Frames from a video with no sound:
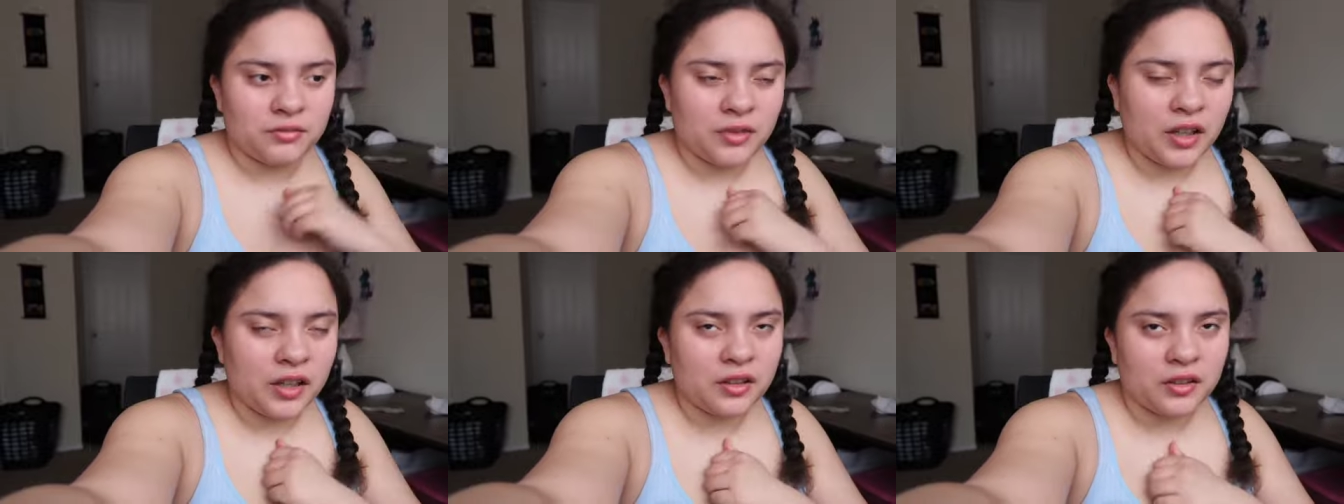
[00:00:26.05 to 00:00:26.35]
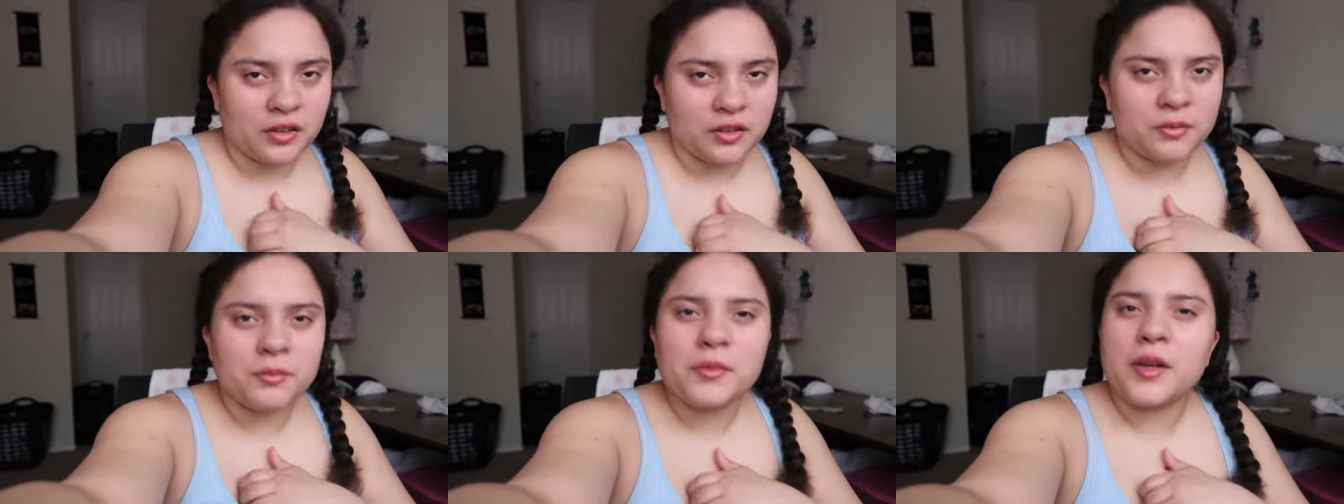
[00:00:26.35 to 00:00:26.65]
i don't
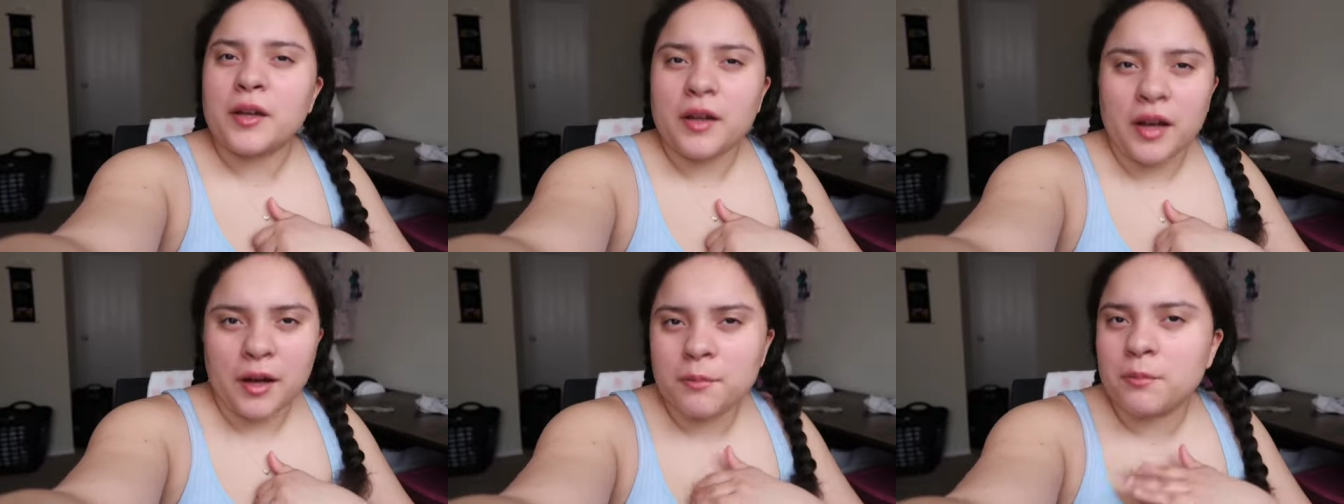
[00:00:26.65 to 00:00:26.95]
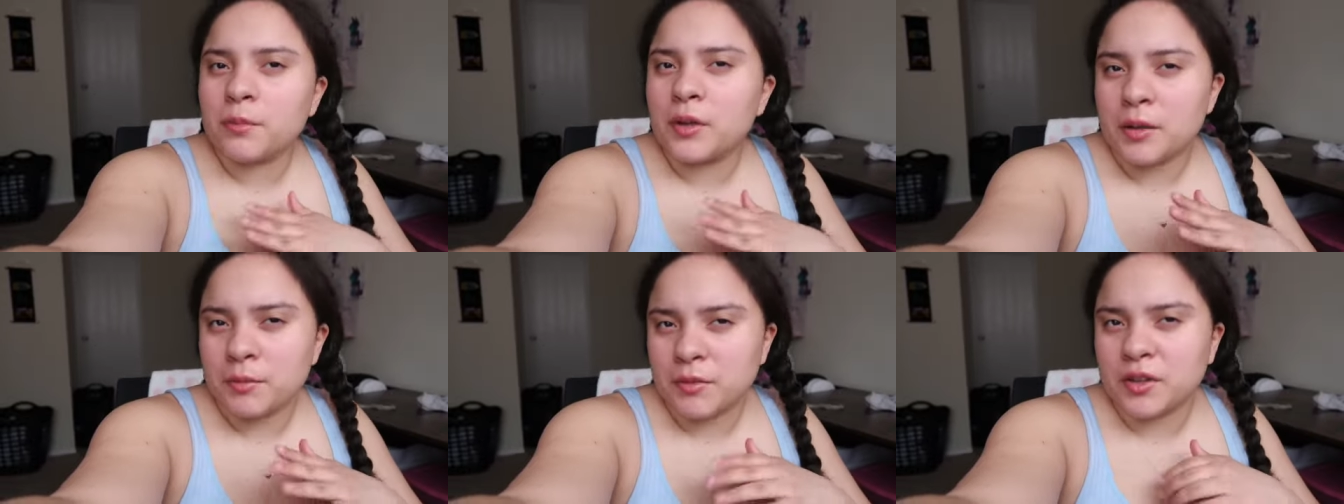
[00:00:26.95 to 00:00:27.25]
know
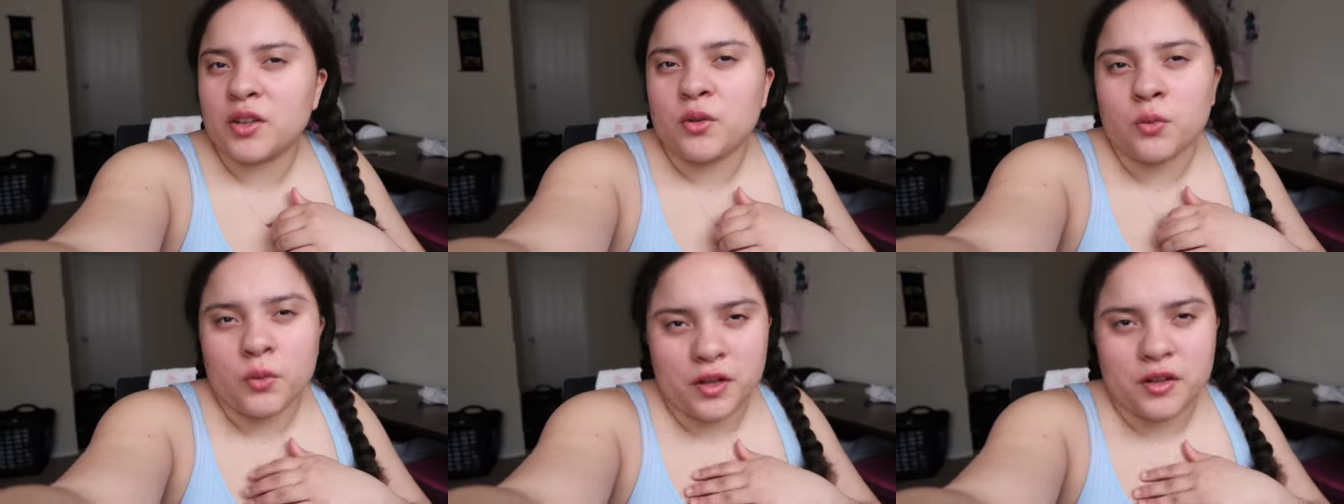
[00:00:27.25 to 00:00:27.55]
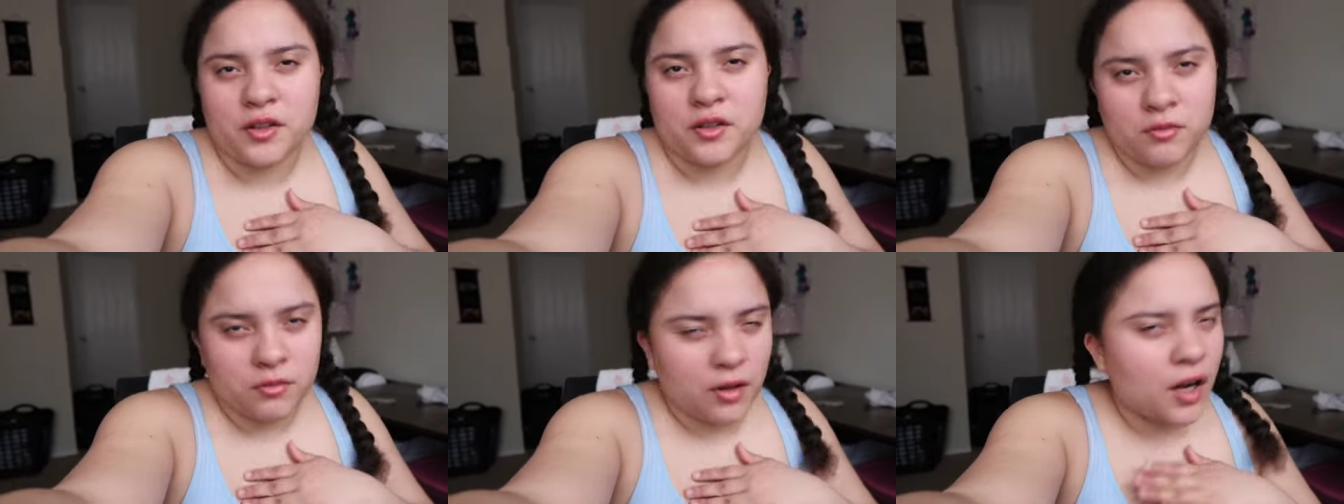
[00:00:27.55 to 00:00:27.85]
i'm blaming the
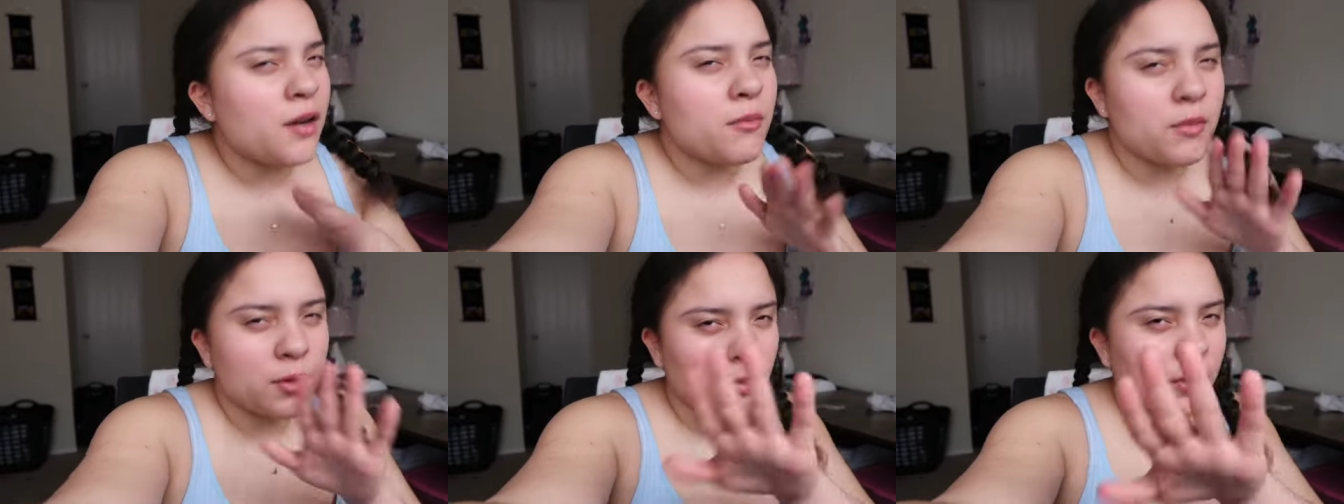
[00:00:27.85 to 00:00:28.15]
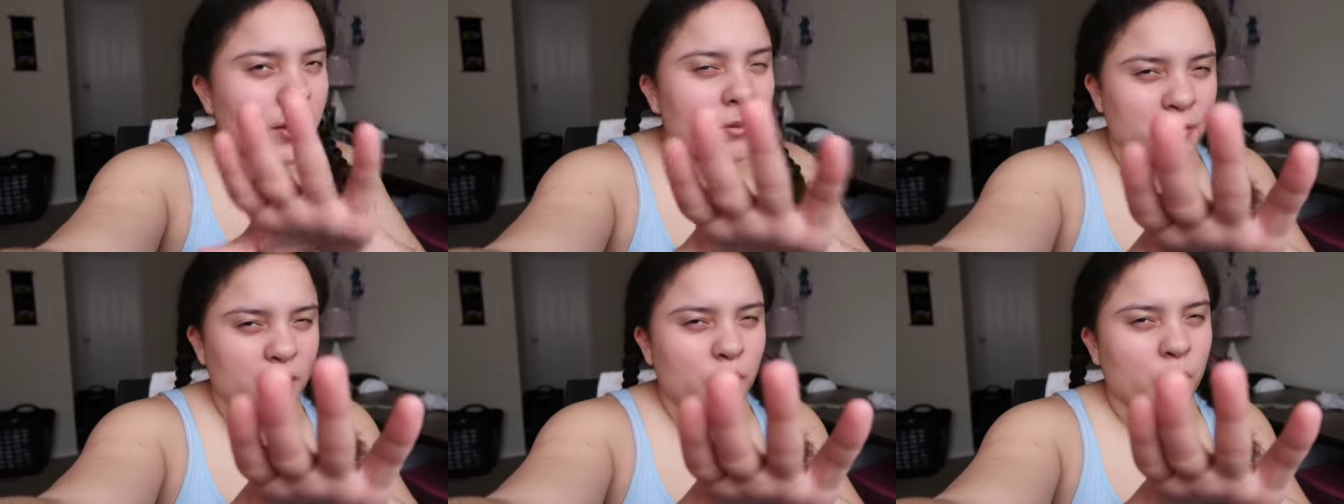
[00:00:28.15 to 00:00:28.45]
weather i'm gonna
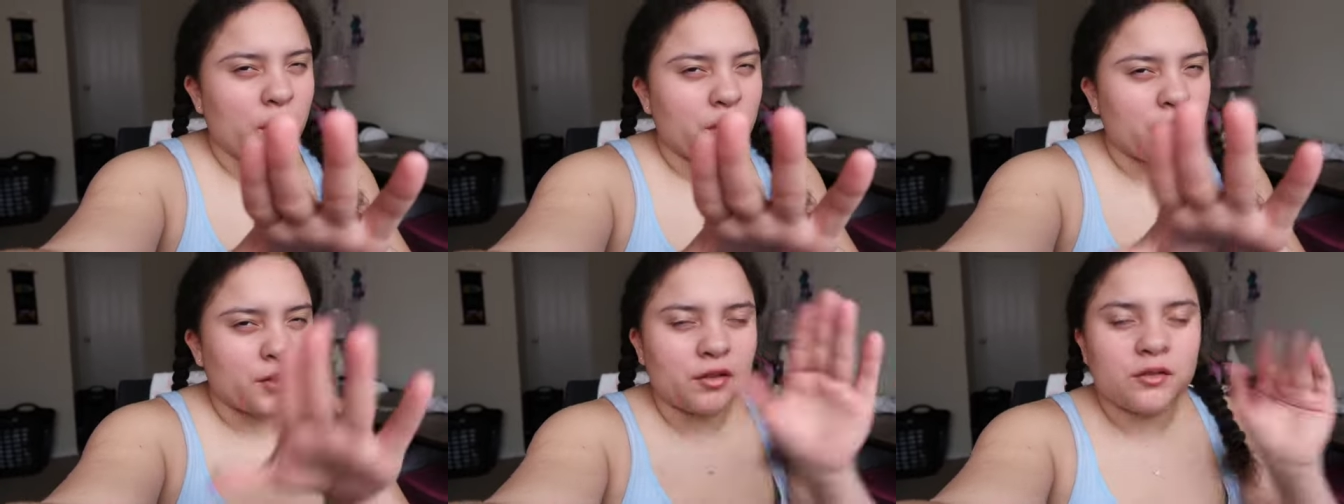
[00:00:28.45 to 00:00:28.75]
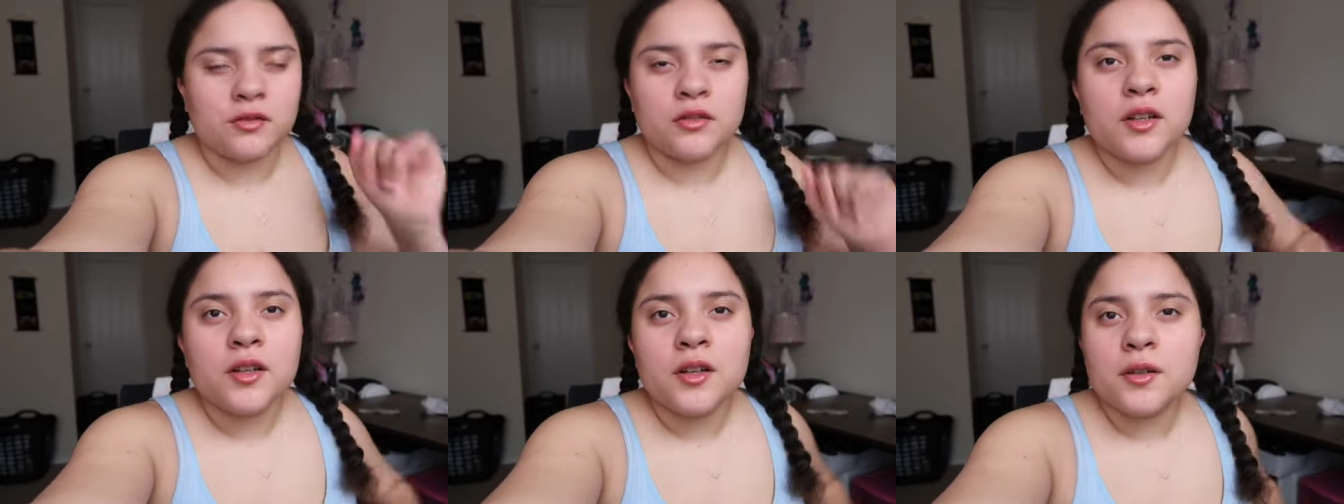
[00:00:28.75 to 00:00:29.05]
blame the weather
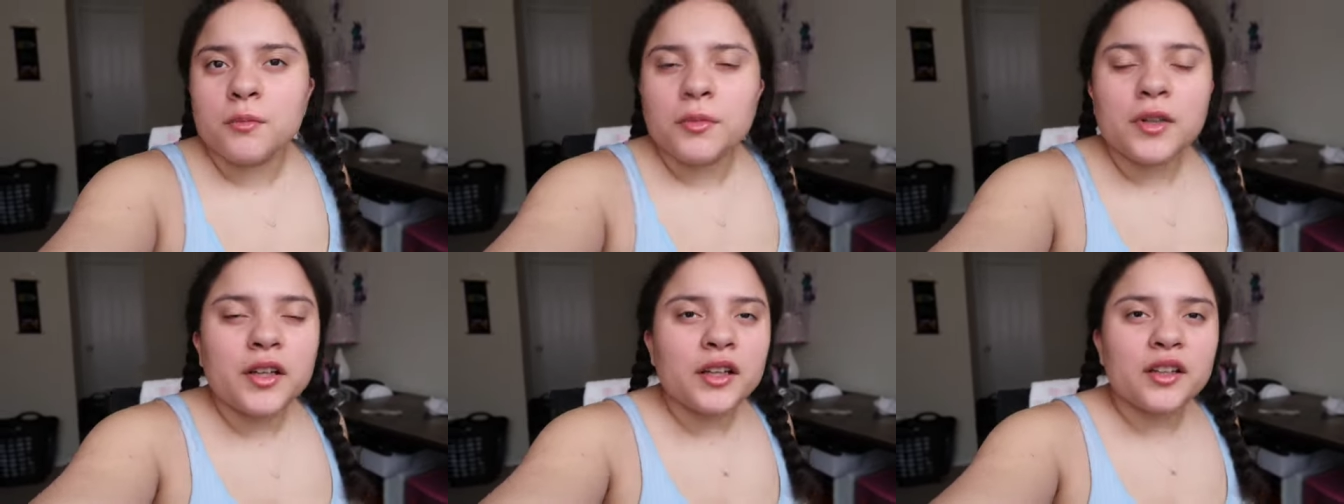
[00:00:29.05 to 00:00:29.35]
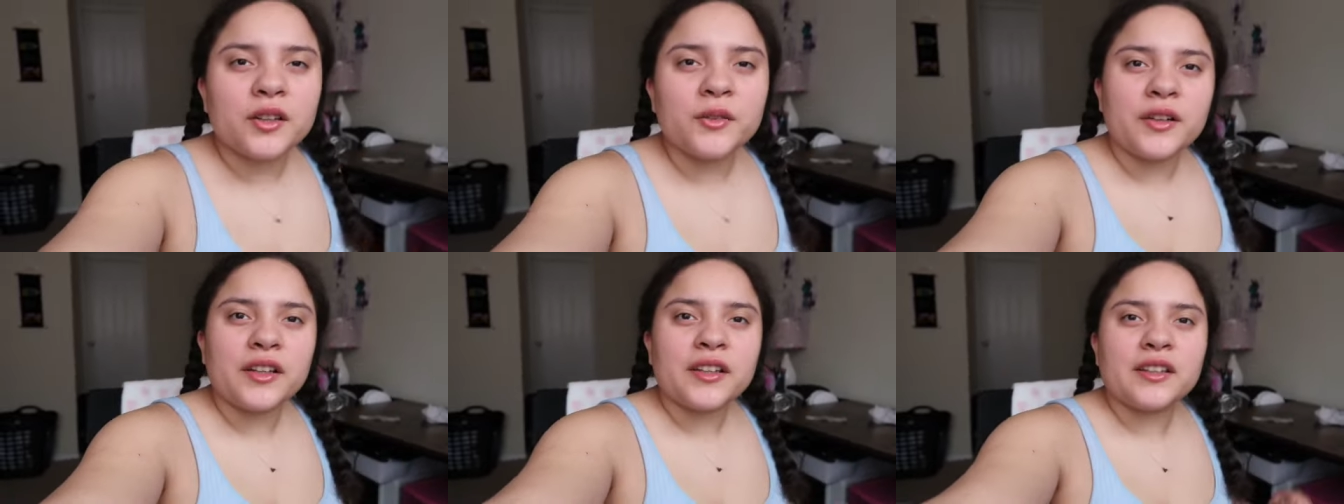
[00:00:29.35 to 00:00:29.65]
but
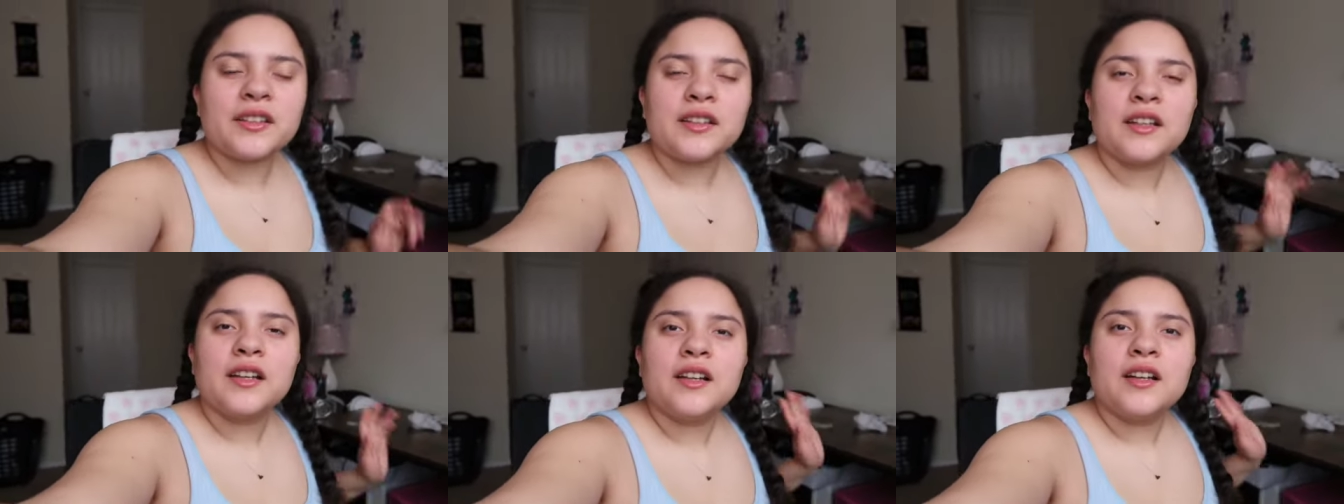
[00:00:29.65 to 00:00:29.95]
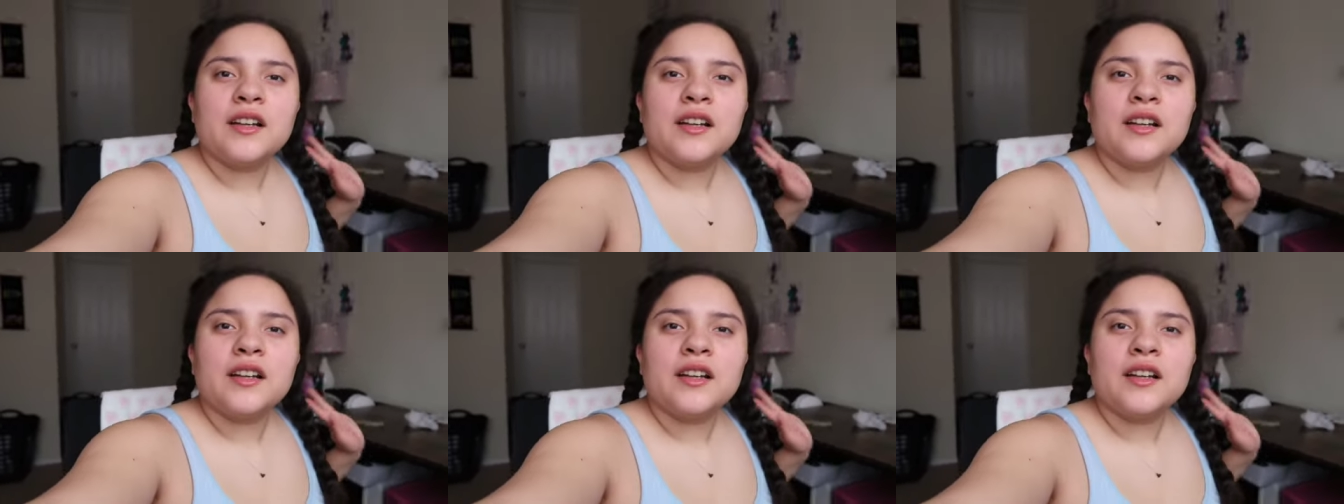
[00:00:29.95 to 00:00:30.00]
anyways